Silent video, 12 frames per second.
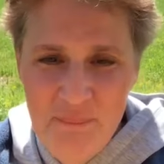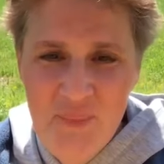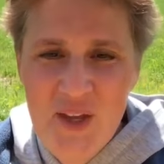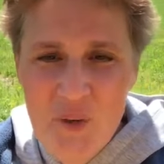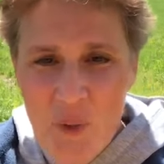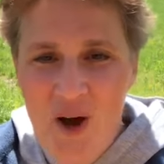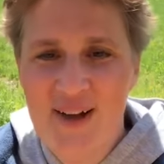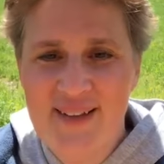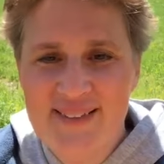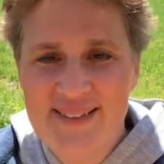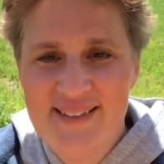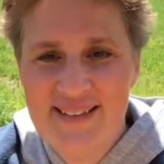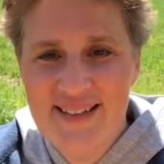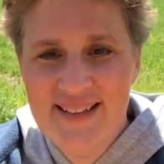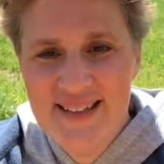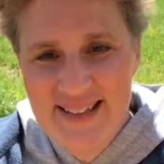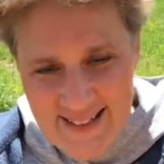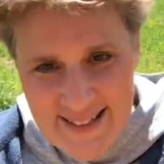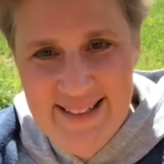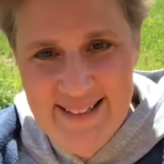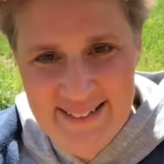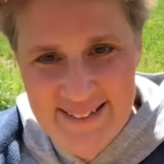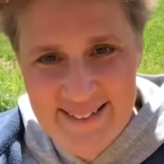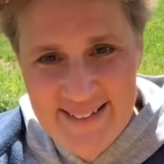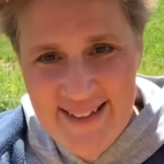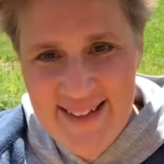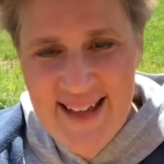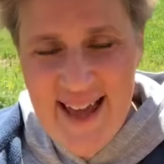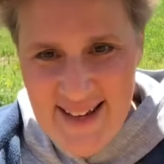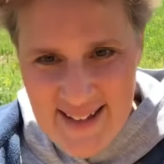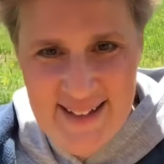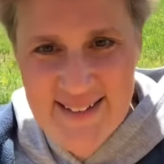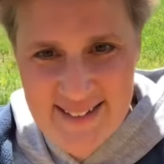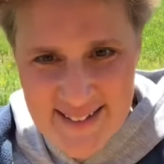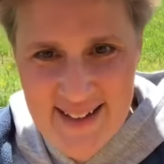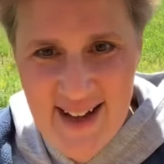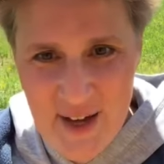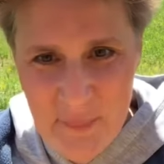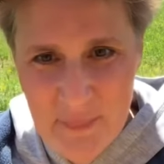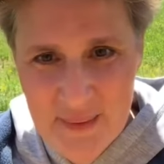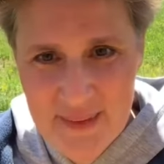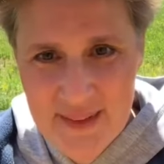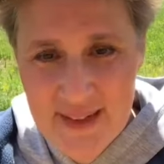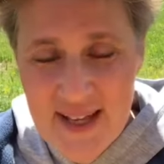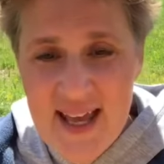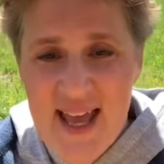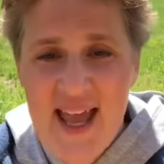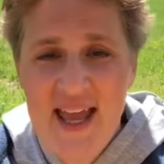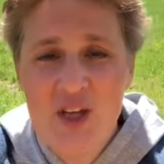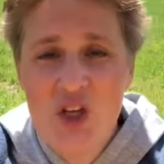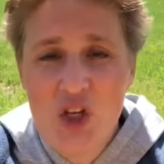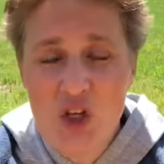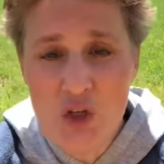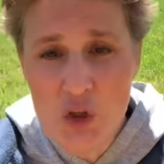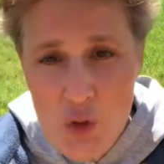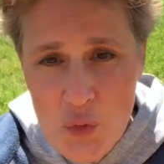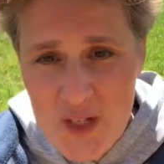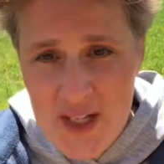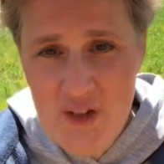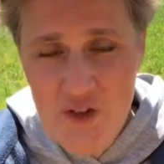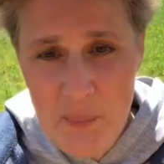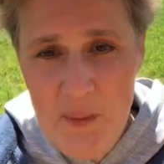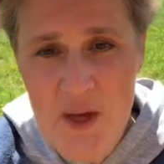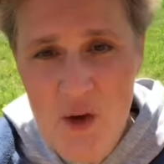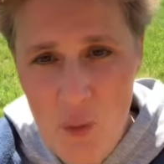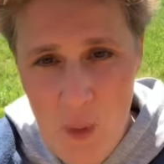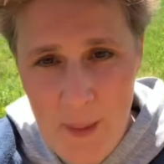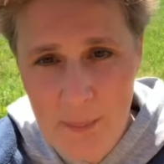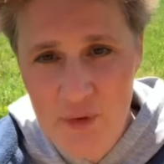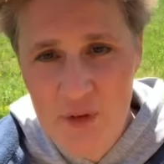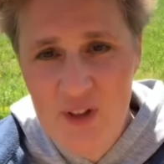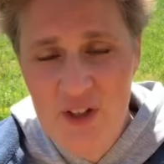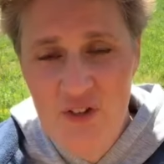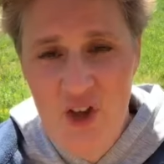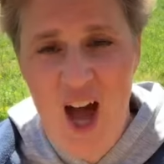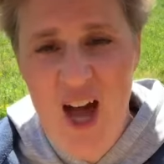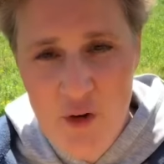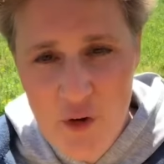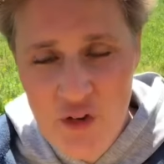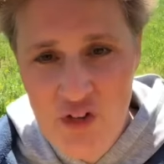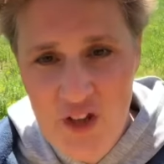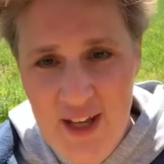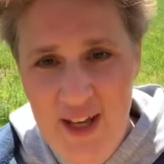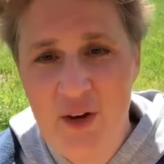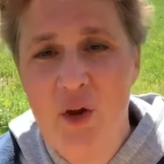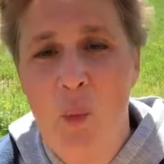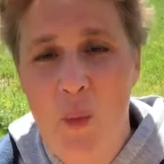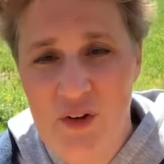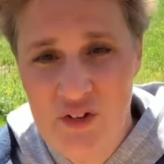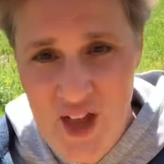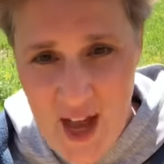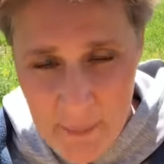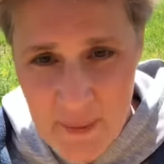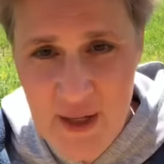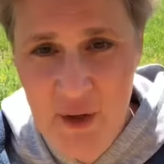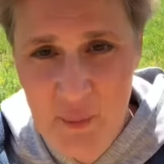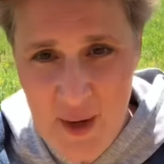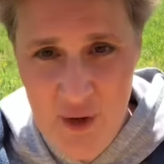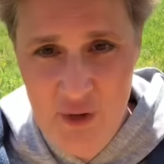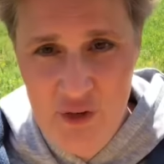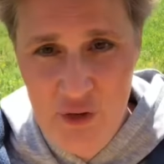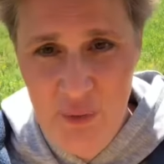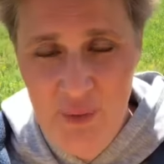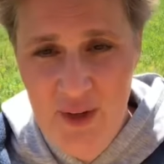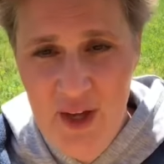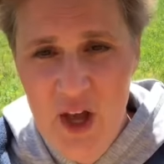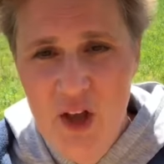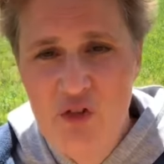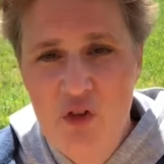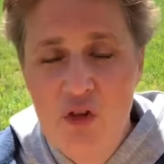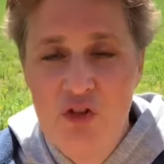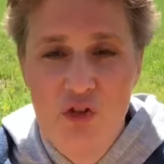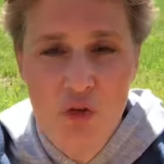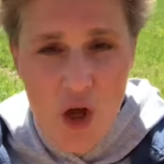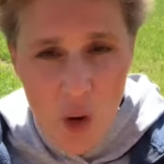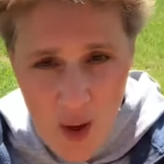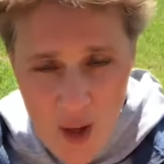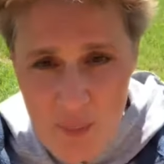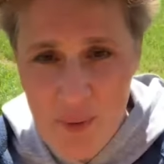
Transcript: He was, He is, and He is to come. And you need to be equipped to understand what is happening around you so that you know how to